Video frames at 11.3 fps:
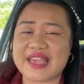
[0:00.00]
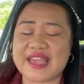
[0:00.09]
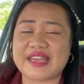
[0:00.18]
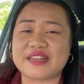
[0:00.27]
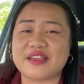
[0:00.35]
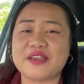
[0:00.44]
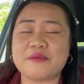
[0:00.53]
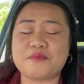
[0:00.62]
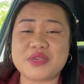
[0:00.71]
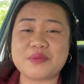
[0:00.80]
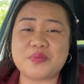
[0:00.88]
and
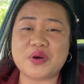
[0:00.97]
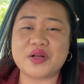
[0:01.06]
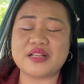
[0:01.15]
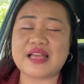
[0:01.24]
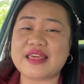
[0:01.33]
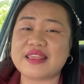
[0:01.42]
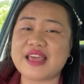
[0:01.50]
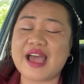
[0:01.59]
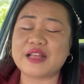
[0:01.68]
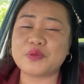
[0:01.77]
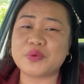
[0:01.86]
people
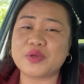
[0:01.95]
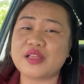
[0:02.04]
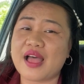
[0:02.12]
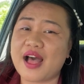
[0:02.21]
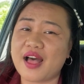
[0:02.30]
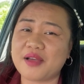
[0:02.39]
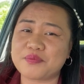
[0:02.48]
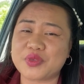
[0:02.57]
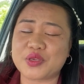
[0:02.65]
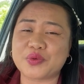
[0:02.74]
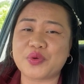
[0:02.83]
that will help
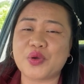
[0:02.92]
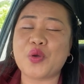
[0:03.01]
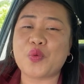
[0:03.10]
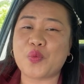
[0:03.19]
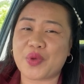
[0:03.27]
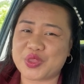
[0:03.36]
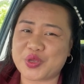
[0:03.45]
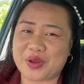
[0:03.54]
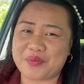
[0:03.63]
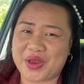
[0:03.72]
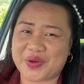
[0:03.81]
you with your
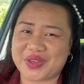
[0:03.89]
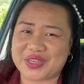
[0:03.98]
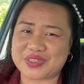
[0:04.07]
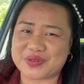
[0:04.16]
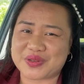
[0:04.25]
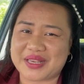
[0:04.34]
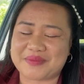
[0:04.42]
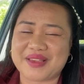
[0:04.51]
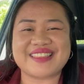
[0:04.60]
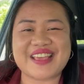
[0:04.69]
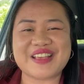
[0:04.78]
American dream.
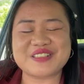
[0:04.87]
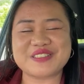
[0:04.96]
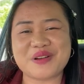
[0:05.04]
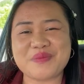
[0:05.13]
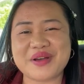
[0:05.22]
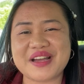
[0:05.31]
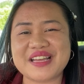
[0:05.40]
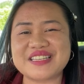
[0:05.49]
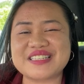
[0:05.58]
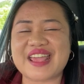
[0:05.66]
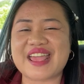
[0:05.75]
Thank you so
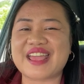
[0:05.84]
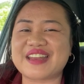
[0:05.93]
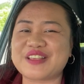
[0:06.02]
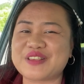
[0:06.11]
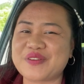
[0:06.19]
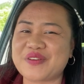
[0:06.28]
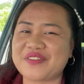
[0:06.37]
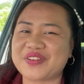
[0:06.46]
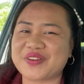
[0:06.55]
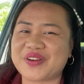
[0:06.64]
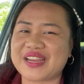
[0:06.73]
much and you have
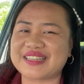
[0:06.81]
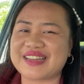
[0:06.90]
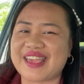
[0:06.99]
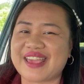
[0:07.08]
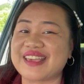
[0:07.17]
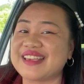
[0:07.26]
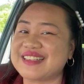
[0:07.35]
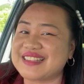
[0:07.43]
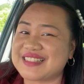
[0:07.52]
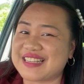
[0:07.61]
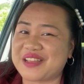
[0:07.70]
a great day.
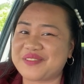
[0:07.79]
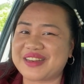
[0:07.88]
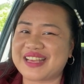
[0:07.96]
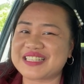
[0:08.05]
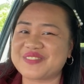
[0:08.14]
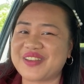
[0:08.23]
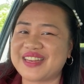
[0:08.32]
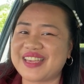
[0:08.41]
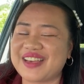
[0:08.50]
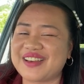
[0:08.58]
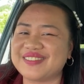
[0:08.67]
See you in my next
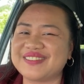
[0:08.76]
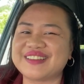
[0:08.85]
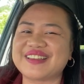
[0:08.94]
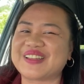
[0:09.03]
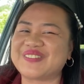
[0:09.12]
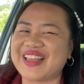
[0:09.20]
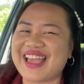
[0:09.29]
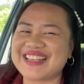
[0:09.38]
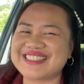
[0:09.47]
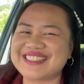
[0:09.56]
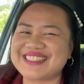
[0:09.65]
video. God
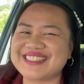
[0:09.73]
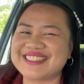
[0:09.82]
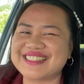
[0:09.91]
bless!